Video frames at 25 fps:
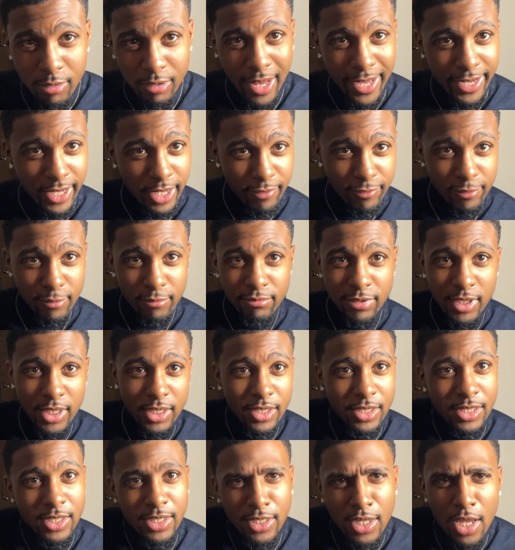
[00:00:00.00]
Like if you
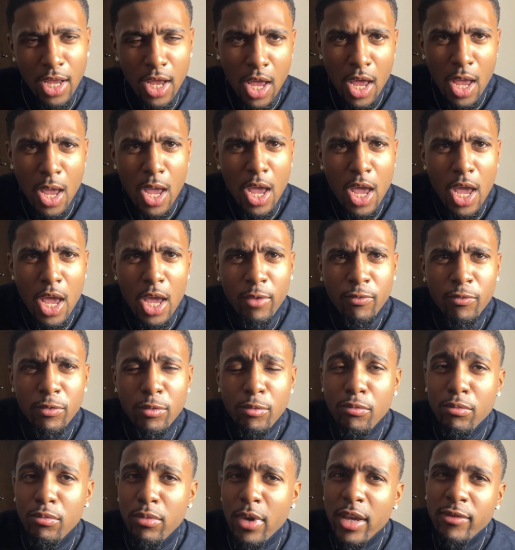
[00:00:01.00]
just if
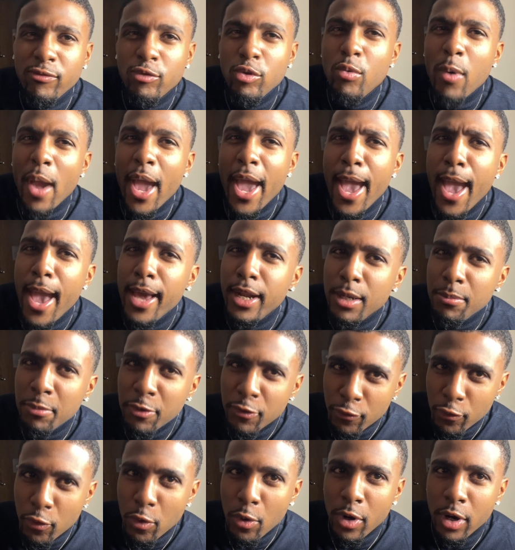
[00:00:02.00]
you if you had it
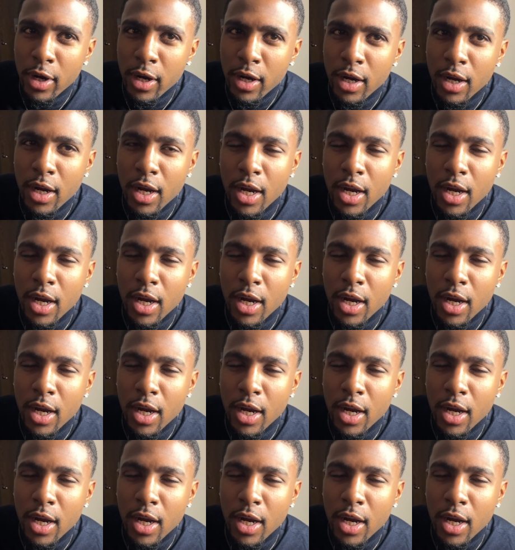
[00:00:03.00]
before,